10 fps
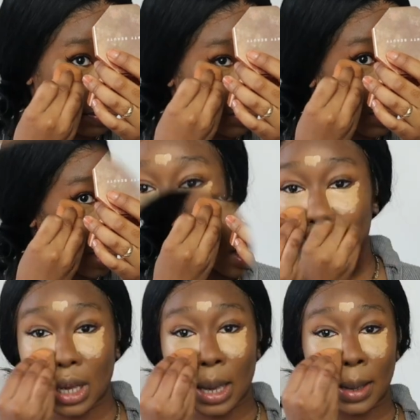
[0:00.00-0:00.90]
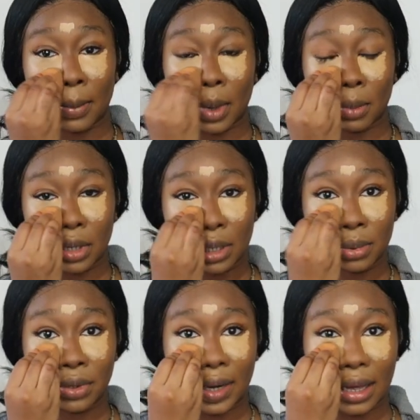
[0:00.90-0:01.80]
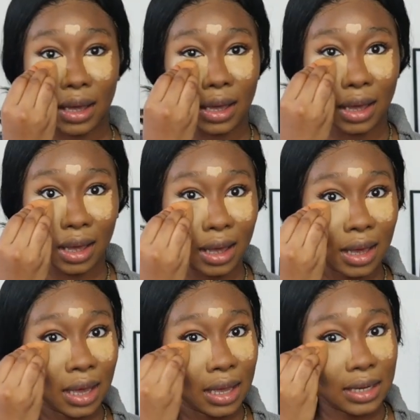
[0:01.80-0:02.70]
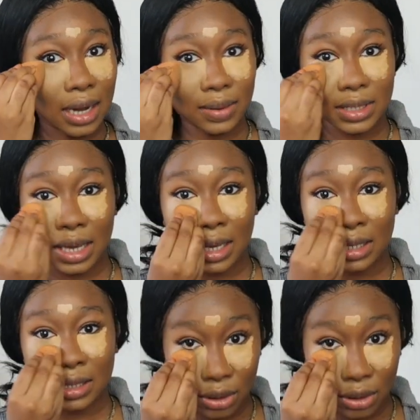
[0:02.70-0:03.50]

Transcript: My life is pretty boring nowadays.